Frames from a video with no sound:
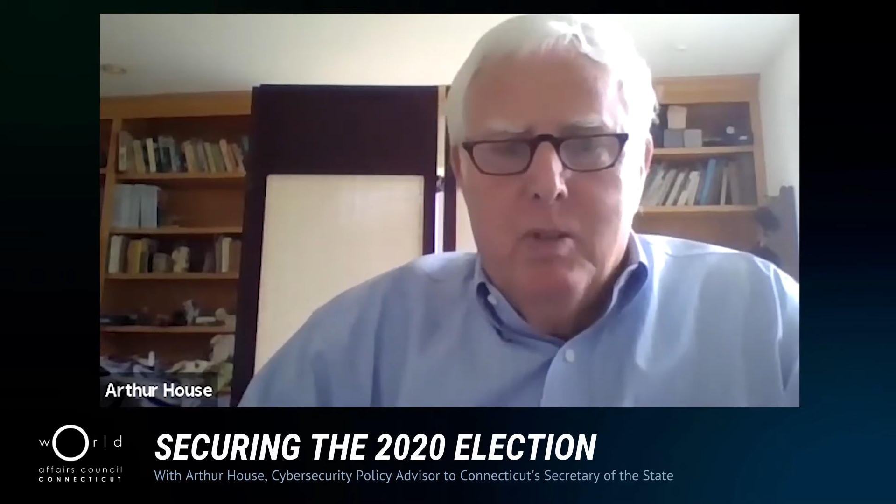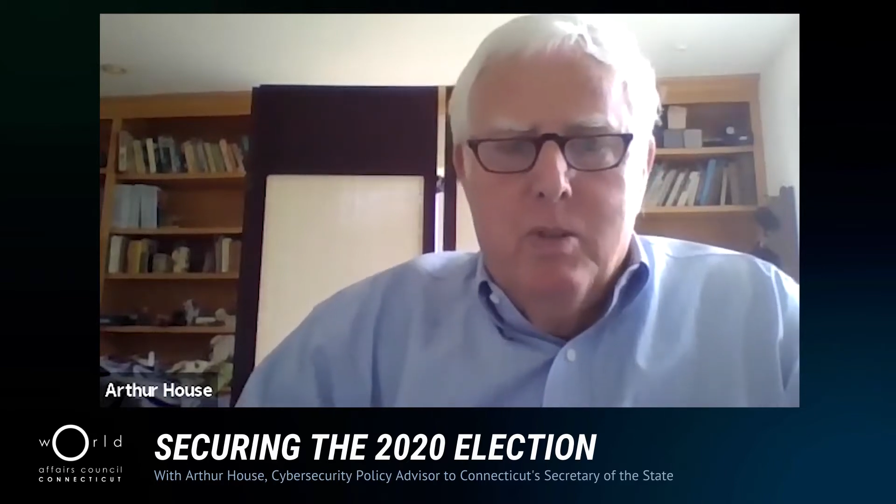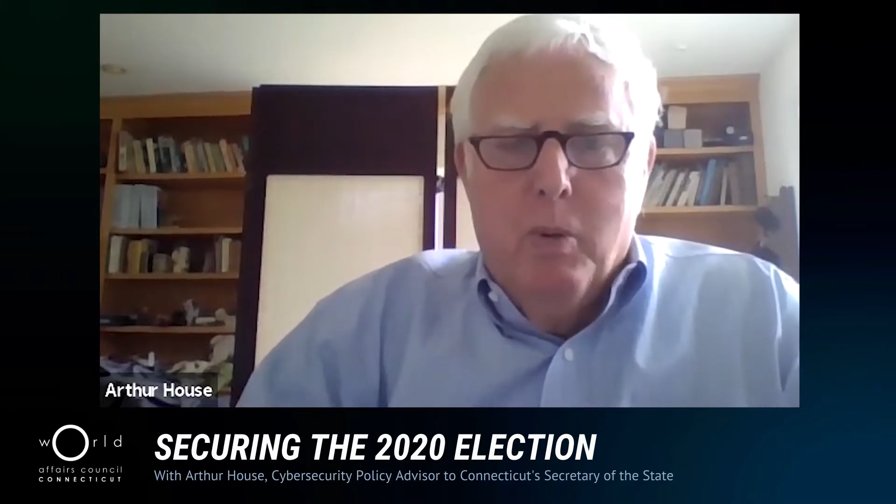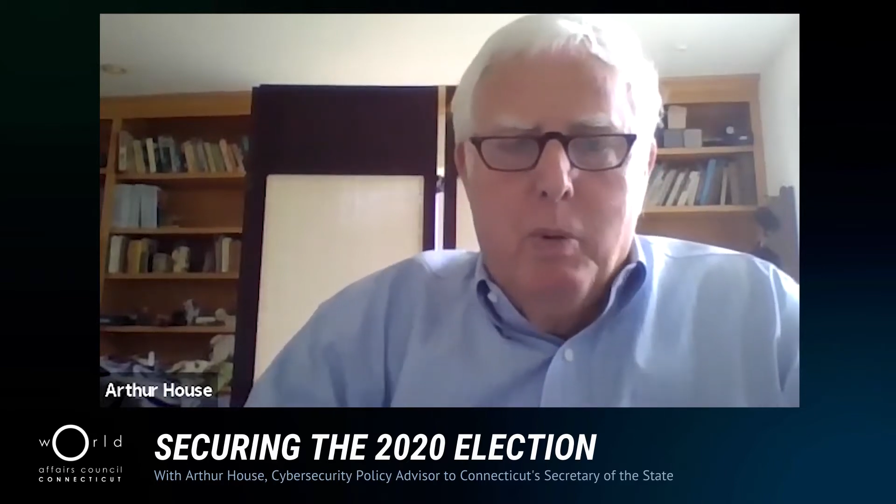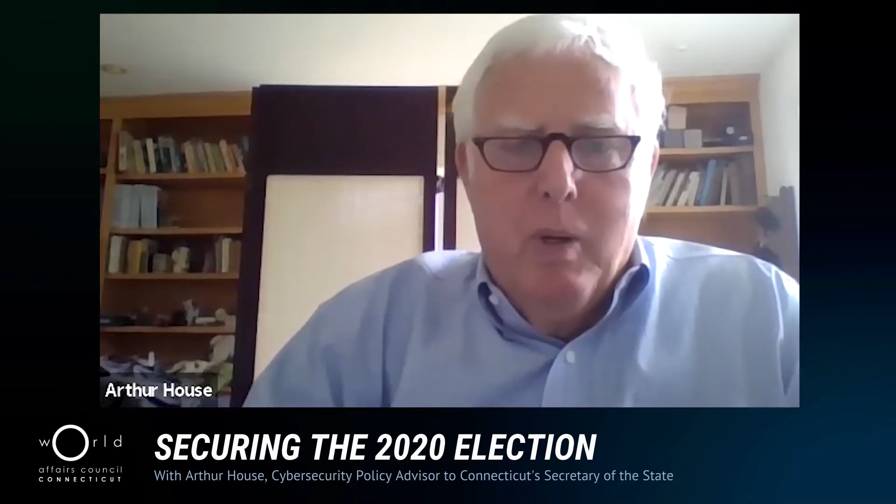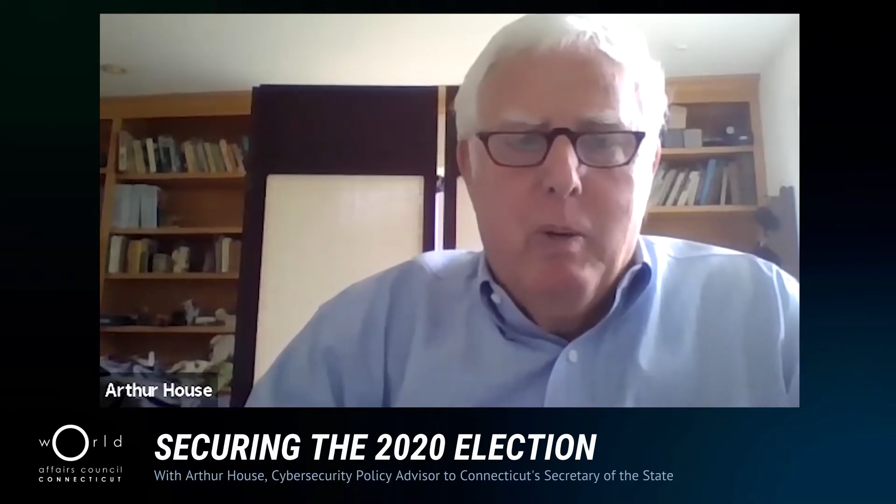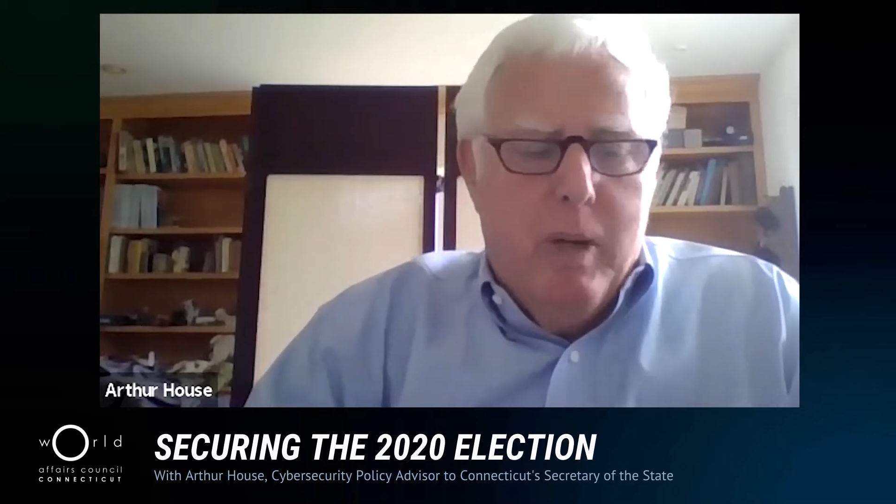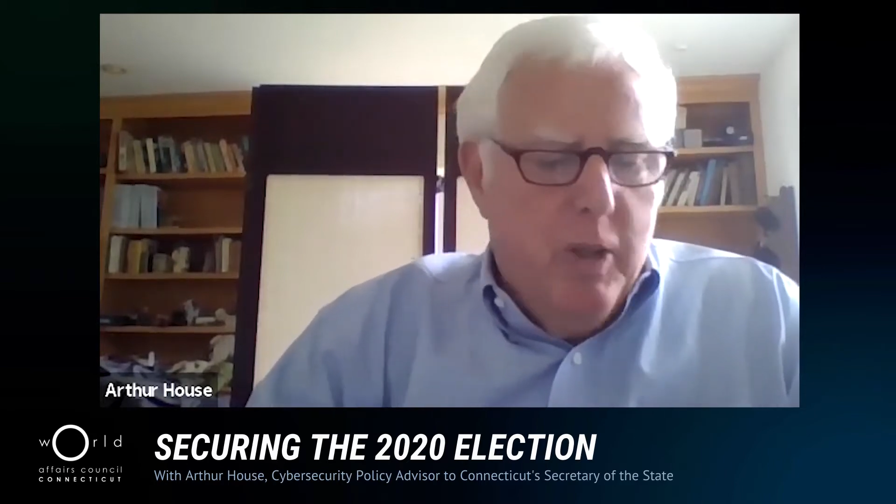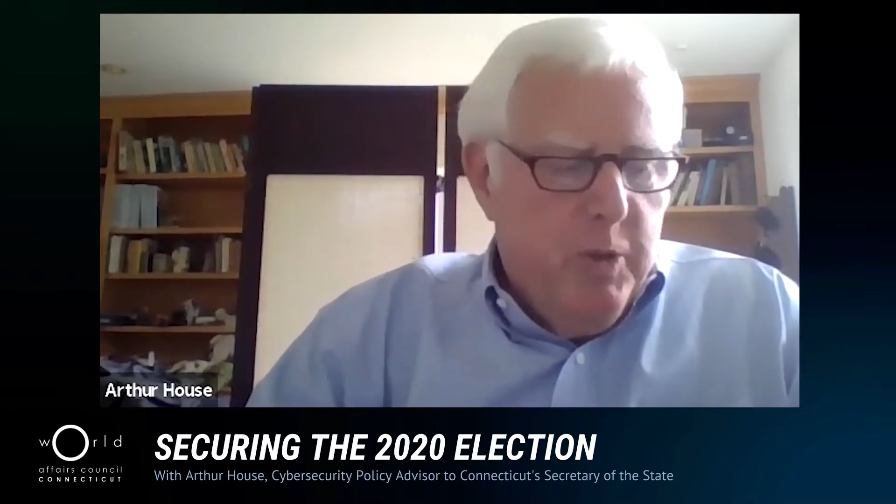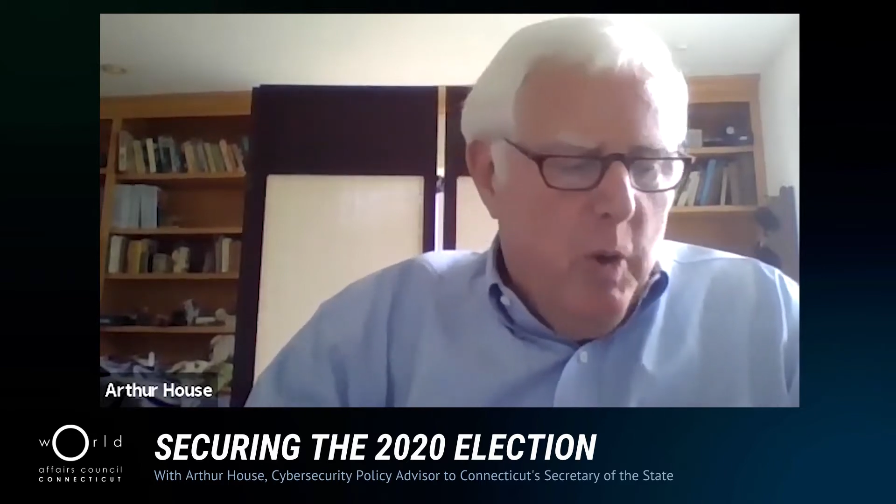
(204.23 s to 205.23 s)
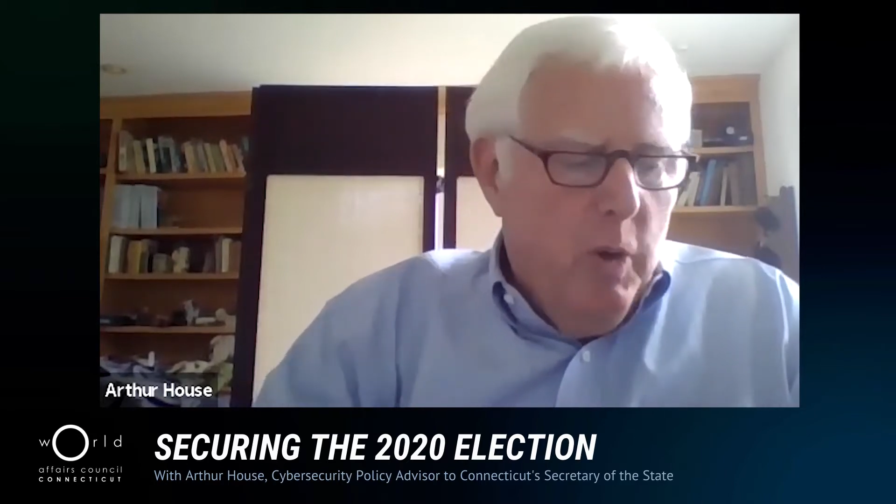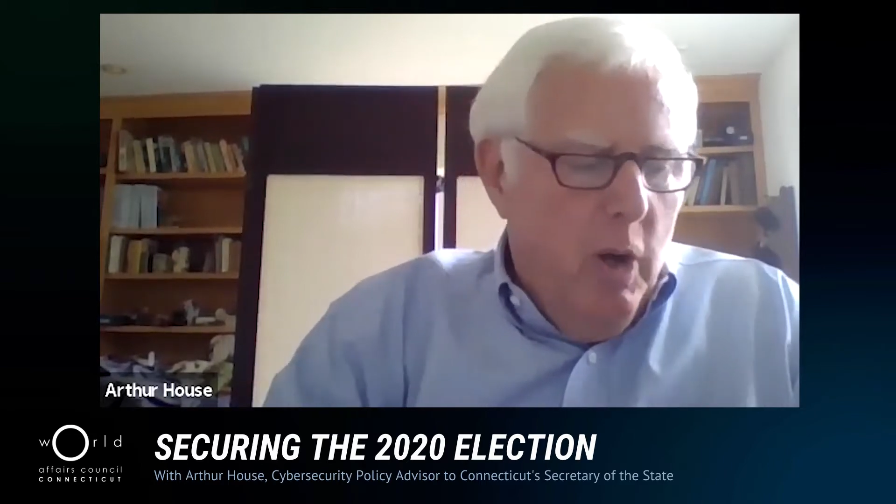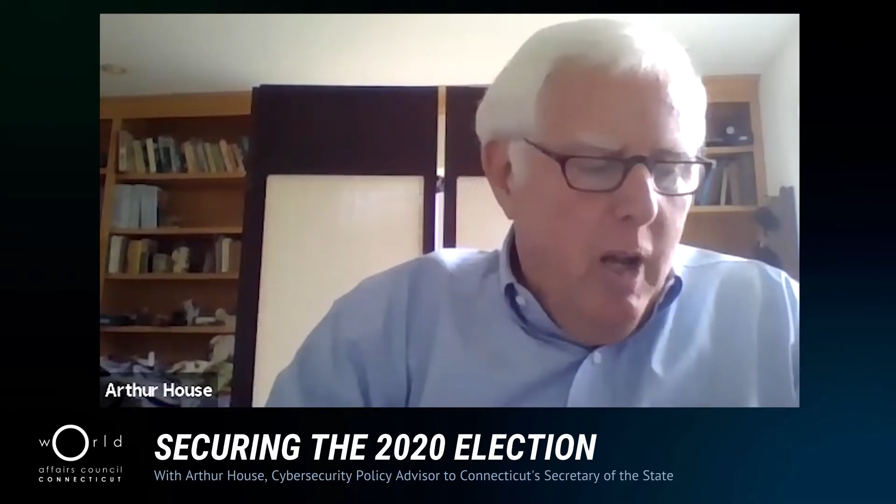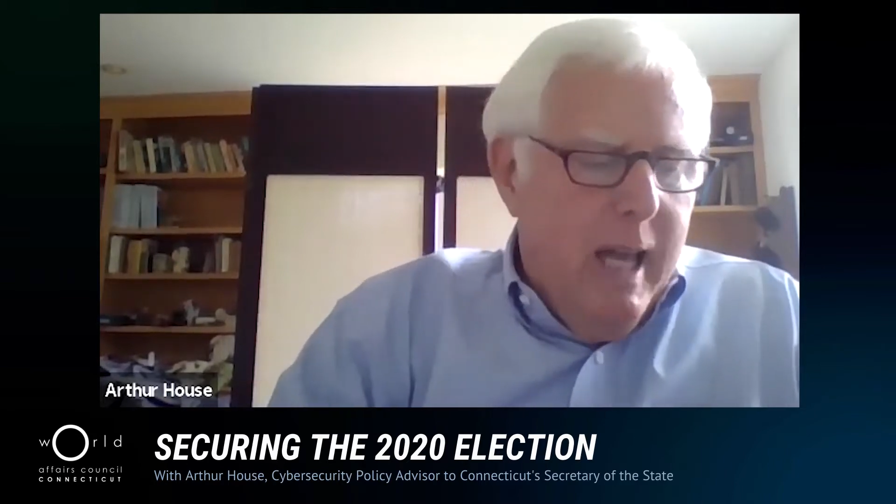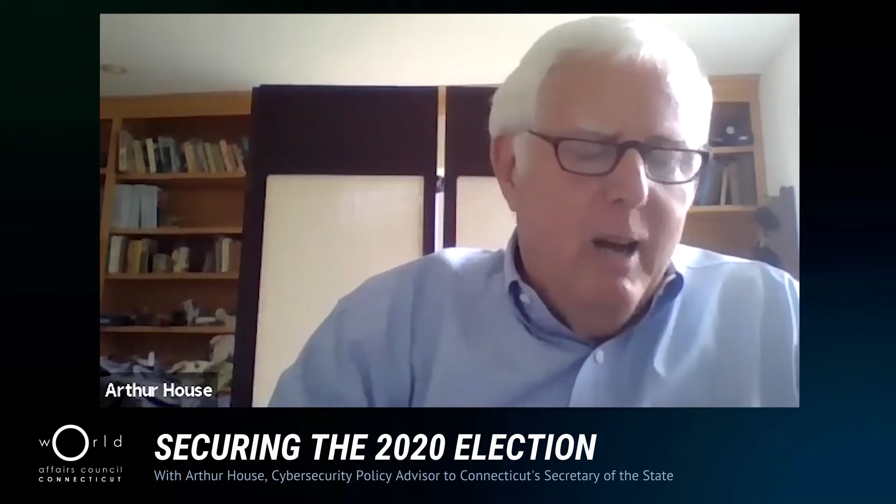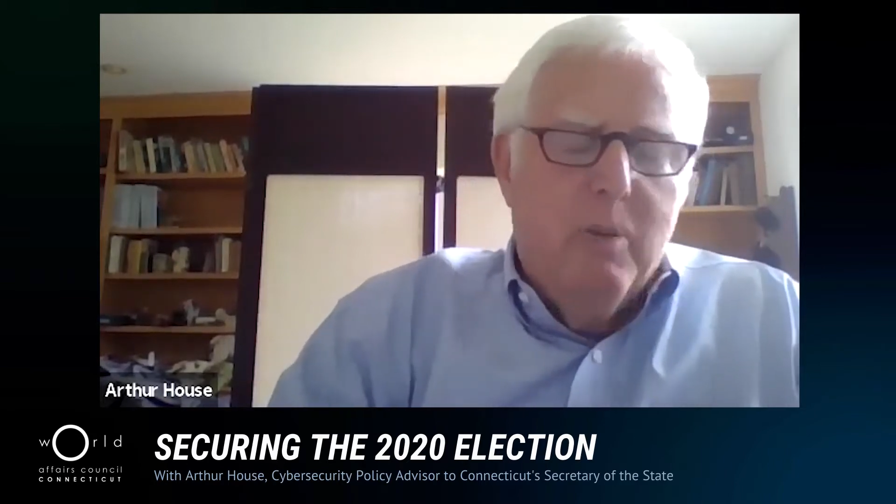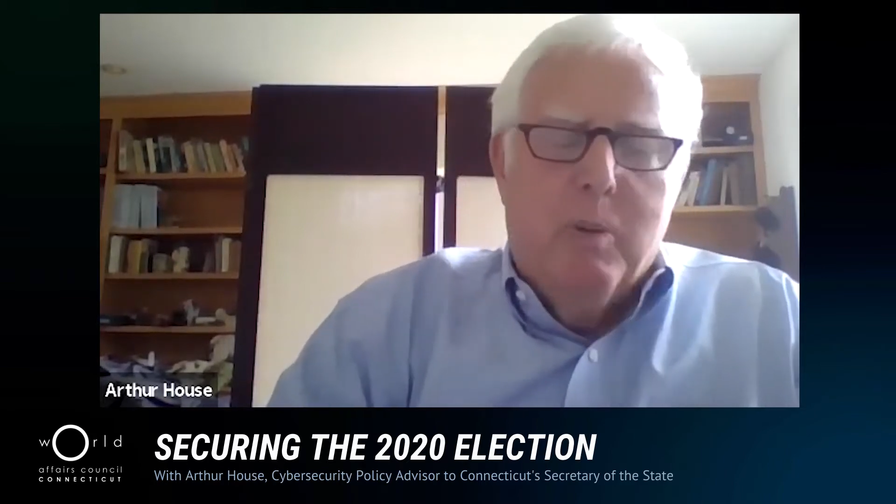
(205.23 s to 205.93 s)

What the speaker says: Do we really want to throw it all out?